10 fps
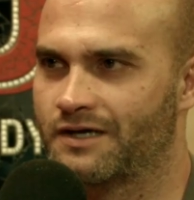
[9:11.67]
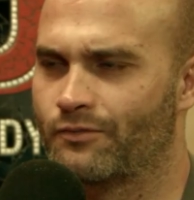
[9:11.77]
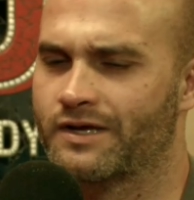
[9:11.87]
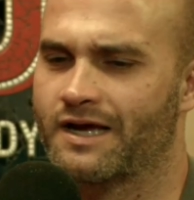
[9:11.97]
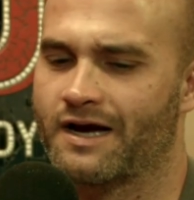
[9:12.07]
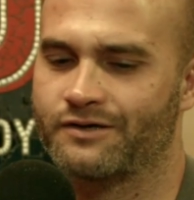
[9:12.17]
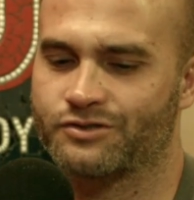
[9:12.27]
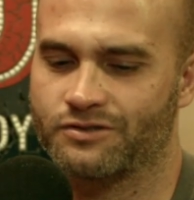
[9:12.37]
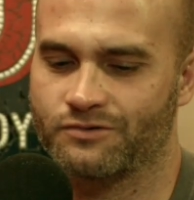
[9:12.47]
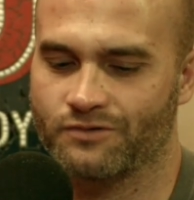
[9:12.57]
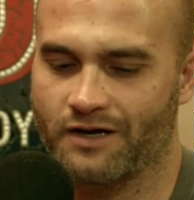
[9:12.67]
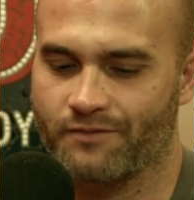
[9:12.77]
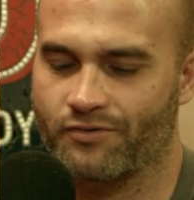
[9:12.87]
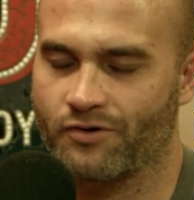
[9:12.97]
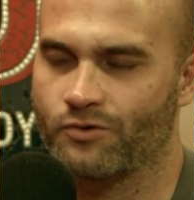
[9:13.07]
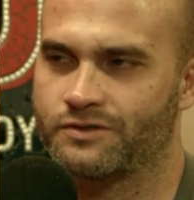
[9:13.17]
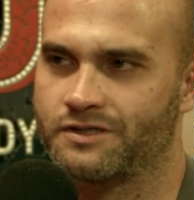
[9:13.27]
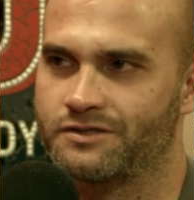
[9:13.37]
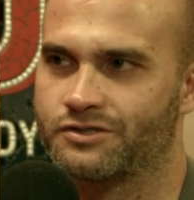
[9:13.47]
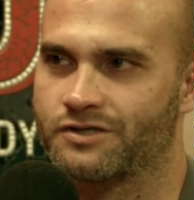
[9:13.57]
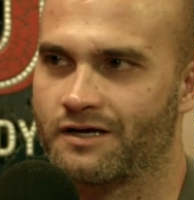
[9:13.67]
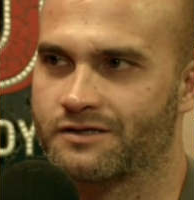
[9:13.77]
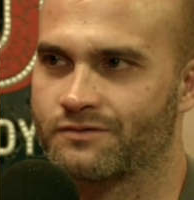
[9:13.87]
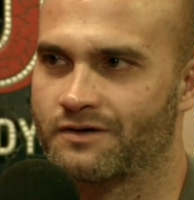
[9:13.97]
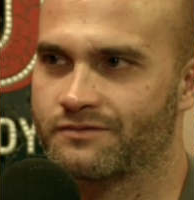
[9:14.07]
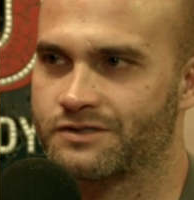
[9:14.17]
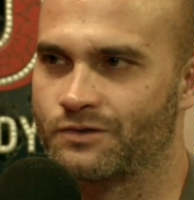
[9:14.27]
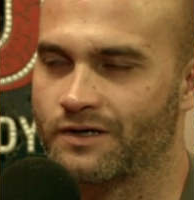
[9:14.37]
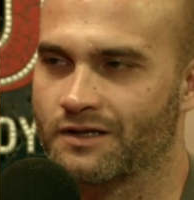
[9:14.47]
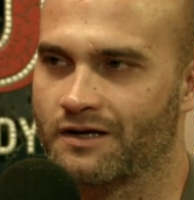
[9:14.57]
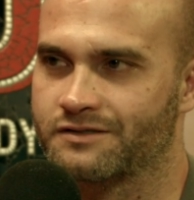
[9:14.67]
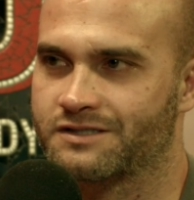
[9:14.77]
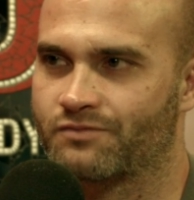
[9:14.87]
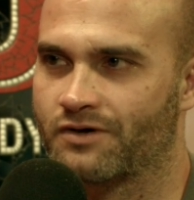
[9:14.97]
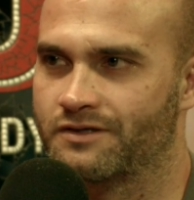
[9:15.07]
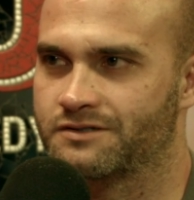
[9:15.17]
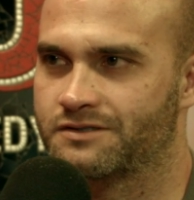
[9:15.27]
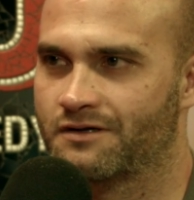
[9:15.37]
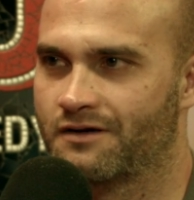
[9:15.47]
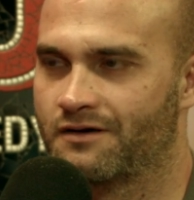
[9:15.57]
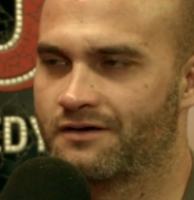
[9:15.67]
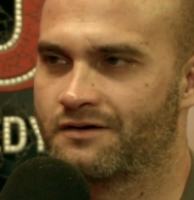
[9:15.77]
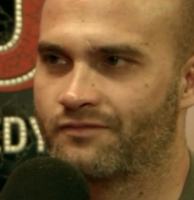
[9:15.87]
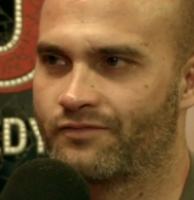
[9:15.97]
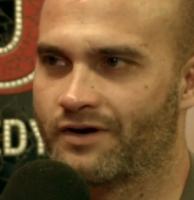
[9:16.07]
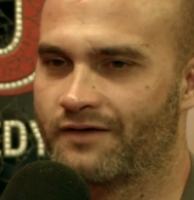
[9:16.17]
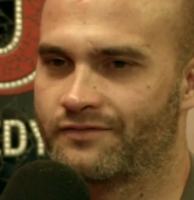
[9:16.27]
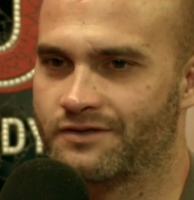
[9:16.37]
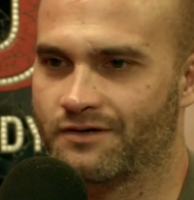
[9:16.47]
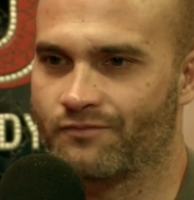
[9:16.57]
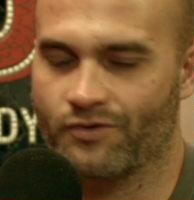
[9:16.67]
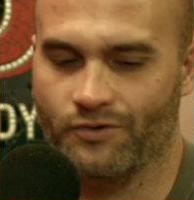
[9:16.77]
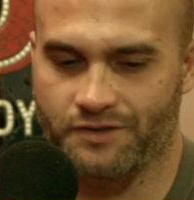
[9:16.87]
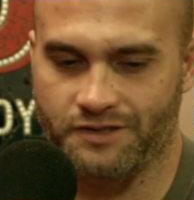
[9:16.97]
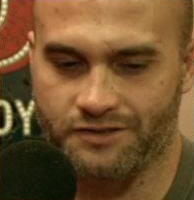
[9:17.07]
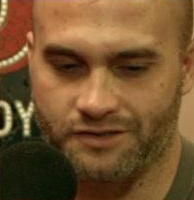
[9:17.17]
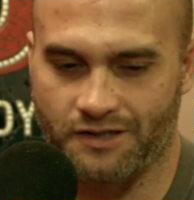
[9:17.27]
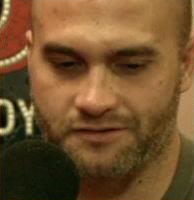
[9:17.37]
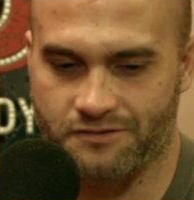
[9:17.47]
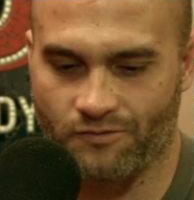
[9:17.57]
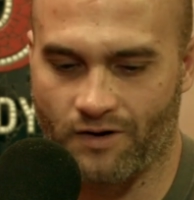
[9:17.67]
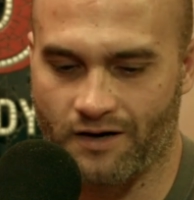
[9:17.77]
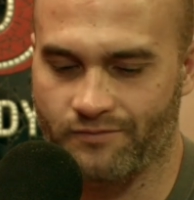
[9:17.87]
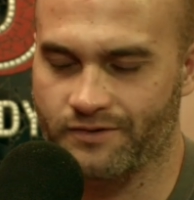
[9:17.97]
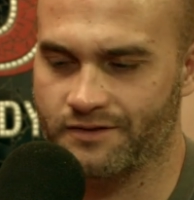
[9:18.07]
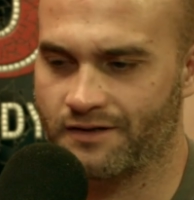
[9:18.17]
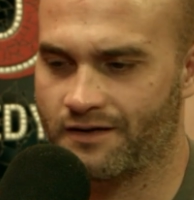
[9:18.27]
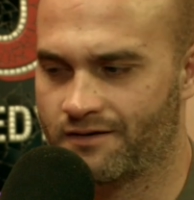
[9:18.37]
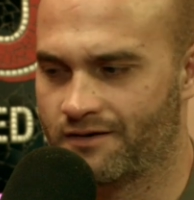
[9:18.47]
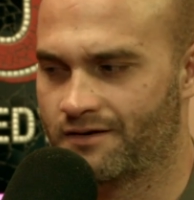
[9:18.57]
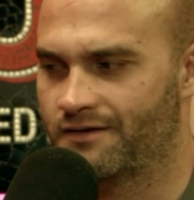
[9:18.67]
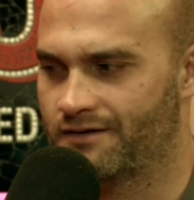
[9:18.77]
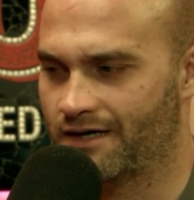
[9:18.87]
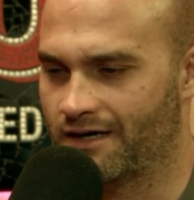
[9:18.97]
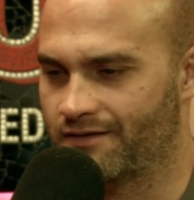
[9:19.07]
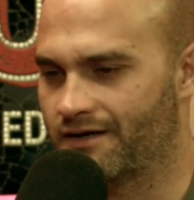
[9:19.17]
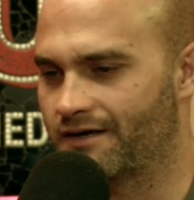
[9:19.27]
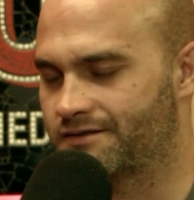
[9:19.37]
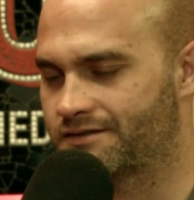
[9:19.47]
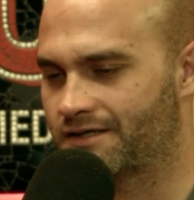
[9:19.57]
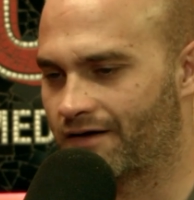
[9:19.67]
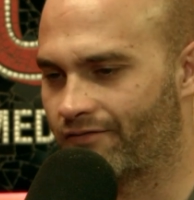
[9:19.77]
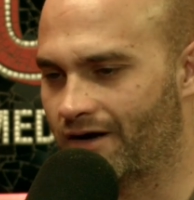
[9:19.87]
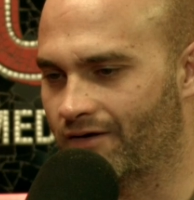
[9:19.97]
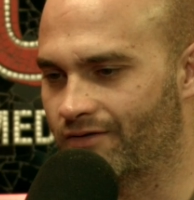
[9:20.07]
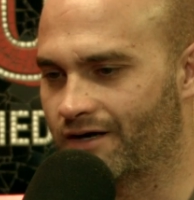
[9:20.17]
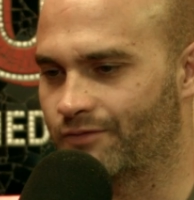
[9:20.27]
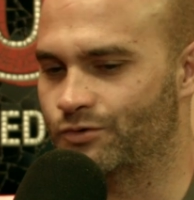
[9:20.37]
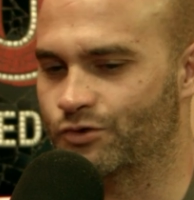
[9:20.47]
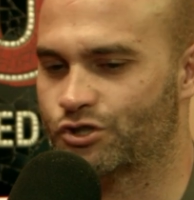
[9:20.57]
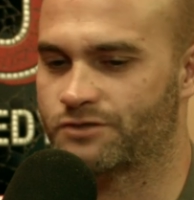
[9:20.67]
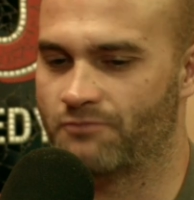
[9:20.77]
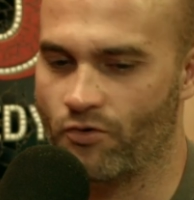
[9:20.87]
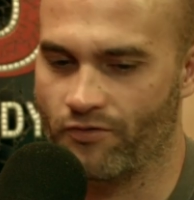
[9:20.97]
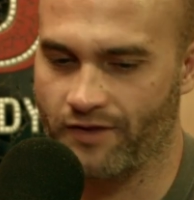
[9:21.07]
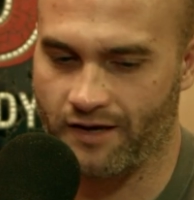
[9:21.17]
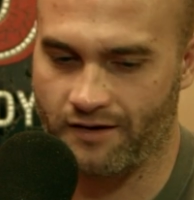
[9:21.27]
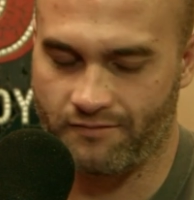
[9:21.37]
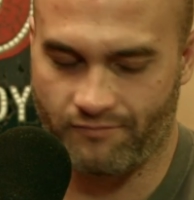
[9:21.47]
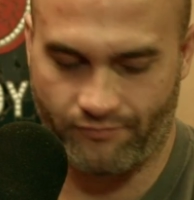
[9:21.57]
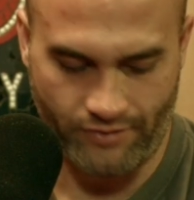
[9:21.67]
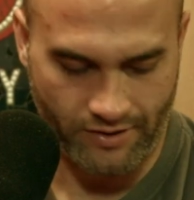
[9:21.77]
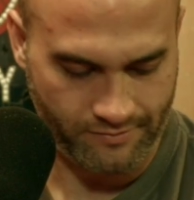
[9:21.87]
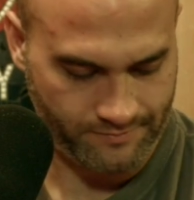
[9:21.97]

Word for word: Yeah, well, yeah, I used to do a lot of protein shakes when I was doing a lot of sprints. Yes. But I haven't done protein shakes in a while. But yeah, and then every now and then I would do a smoothie. But mm.